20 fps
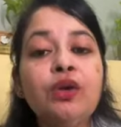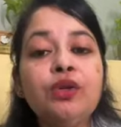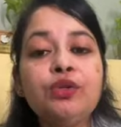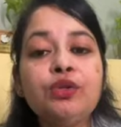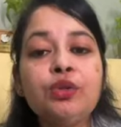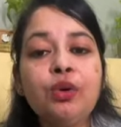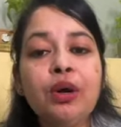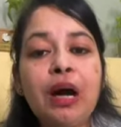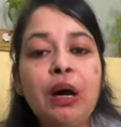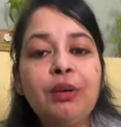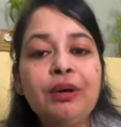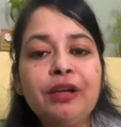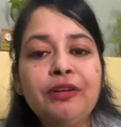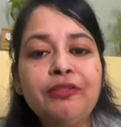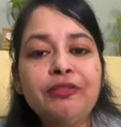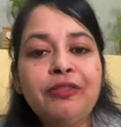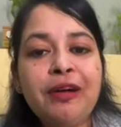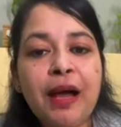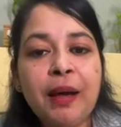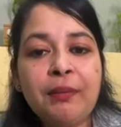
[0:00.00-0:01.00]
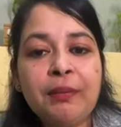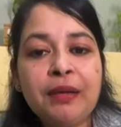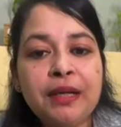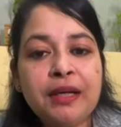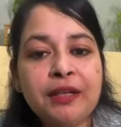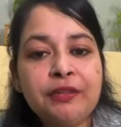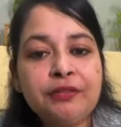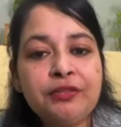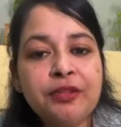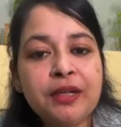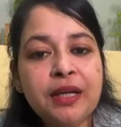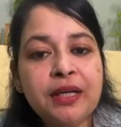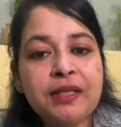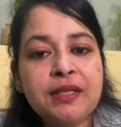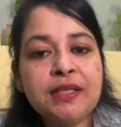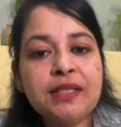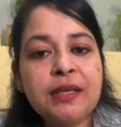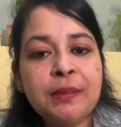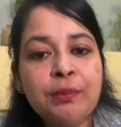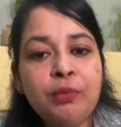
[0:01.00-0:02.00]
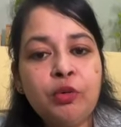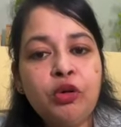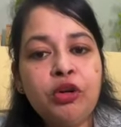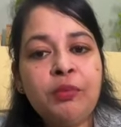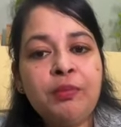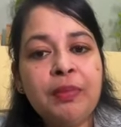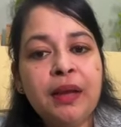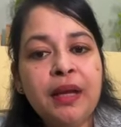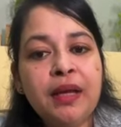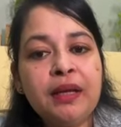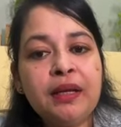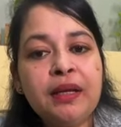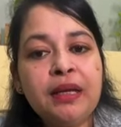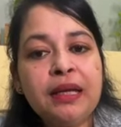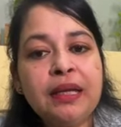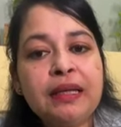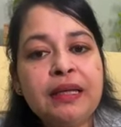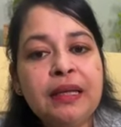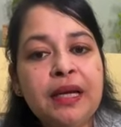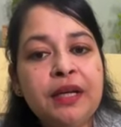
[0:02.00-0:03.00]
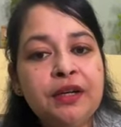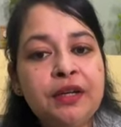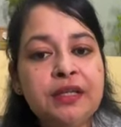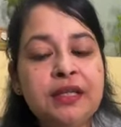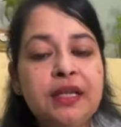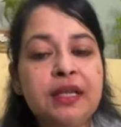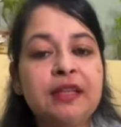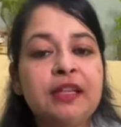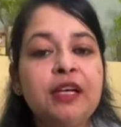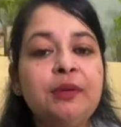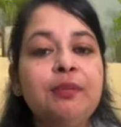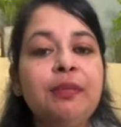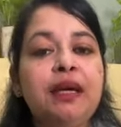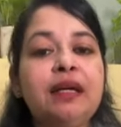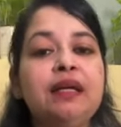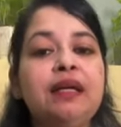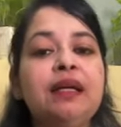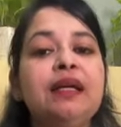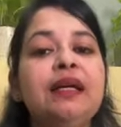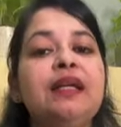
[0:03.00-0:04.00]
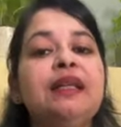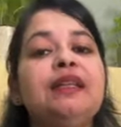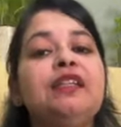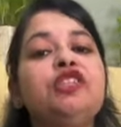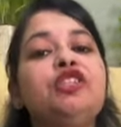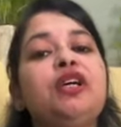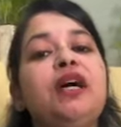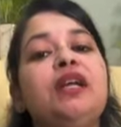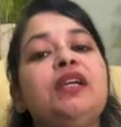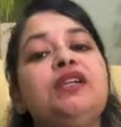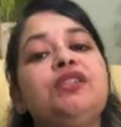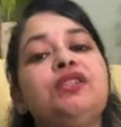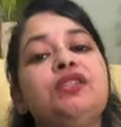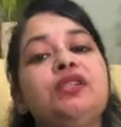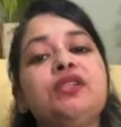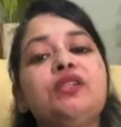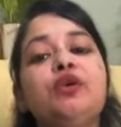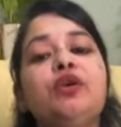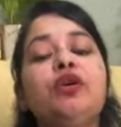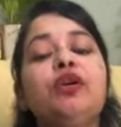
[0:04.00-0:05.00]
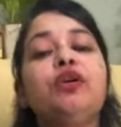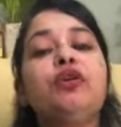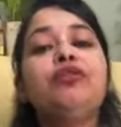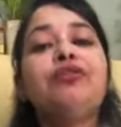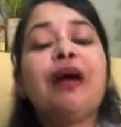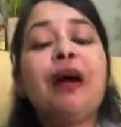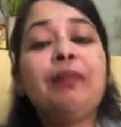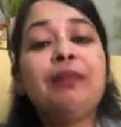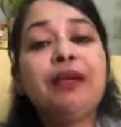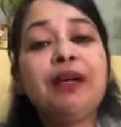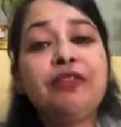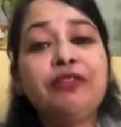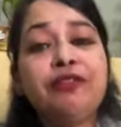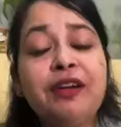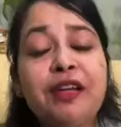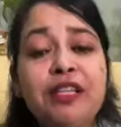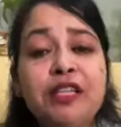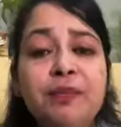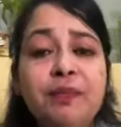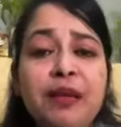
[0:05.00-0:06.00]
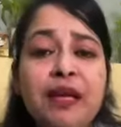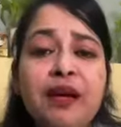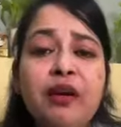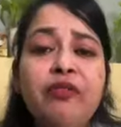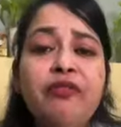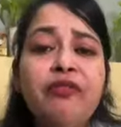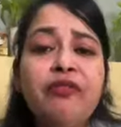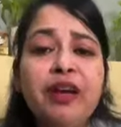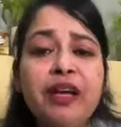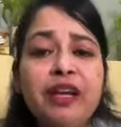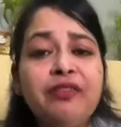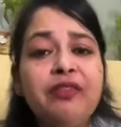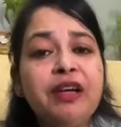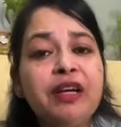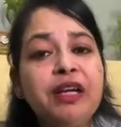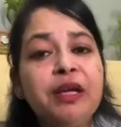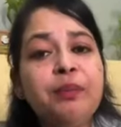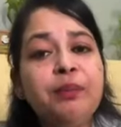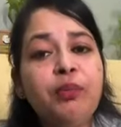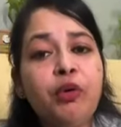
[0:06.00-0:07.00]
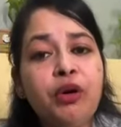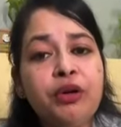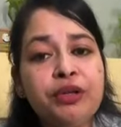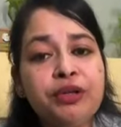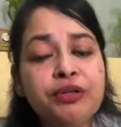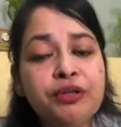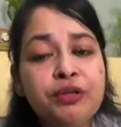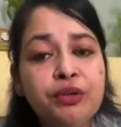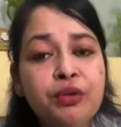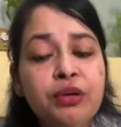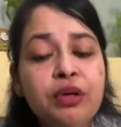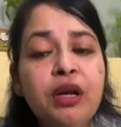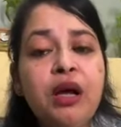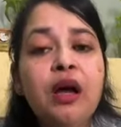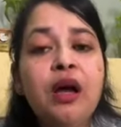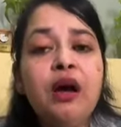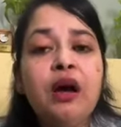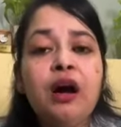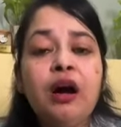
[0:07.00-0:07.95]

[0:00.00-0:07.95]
So how can family and friends support men in addressing their mental health challenges? So, family and friends play a very, very important role